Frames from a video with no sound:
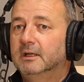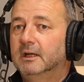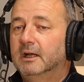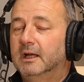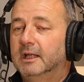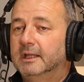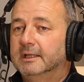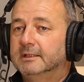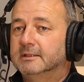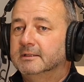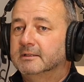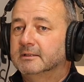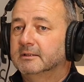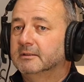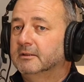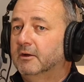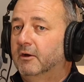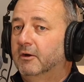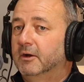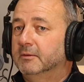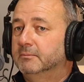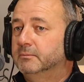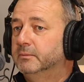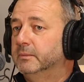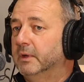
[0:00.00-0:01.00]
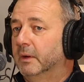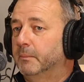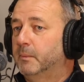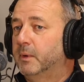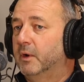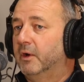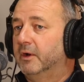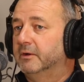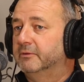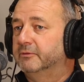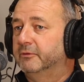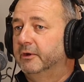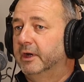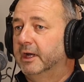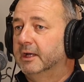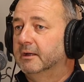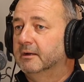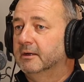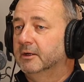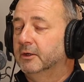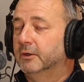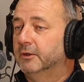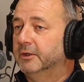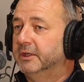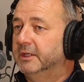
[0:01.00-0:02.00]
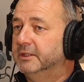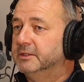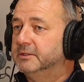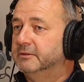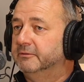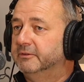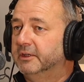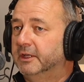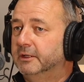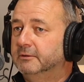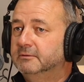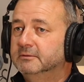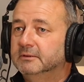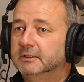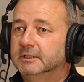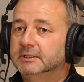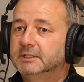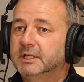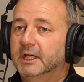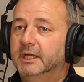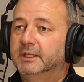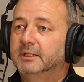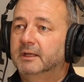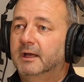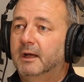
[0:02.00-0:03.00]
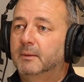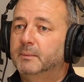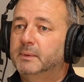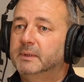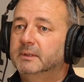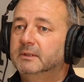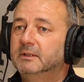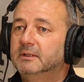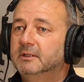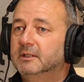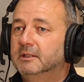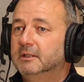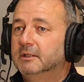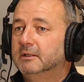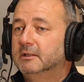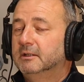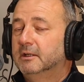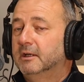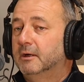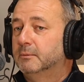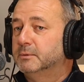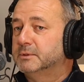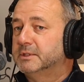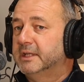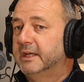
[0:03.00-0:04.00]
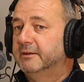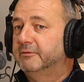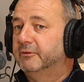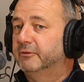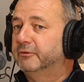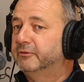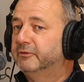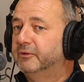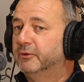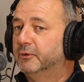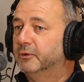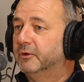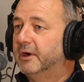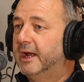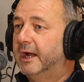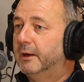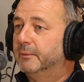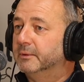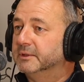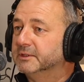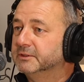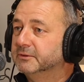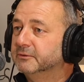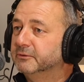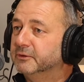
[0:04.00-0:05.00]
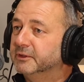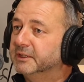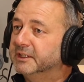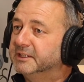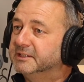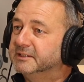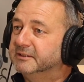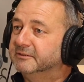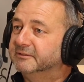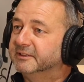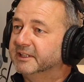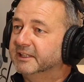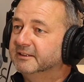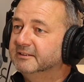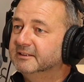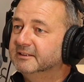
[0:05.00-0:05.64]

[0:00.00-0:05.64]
And I applied for it. I got an interview. I turned up. I was there for 4 hours for an interview.